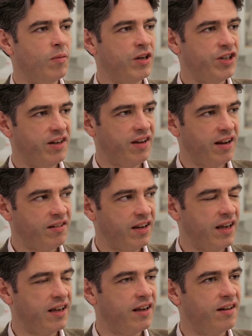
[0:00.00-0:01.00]
my
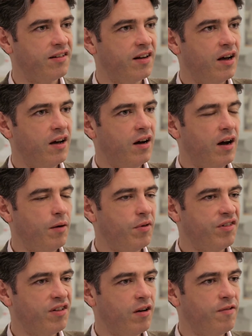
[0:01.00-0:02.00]
GCSEs, I
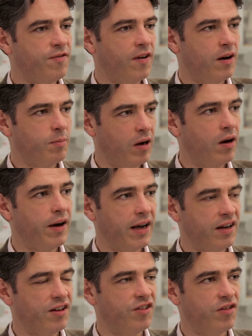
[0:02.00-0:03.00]
was so far
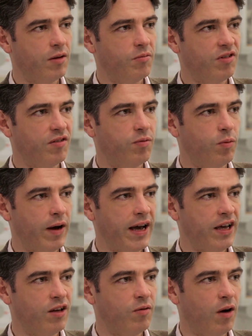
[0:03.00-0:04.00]
behind in terms of
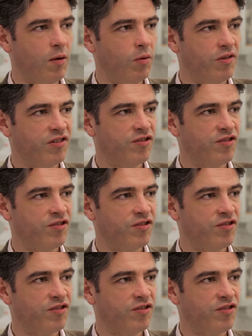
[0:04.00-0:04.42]
where you, I was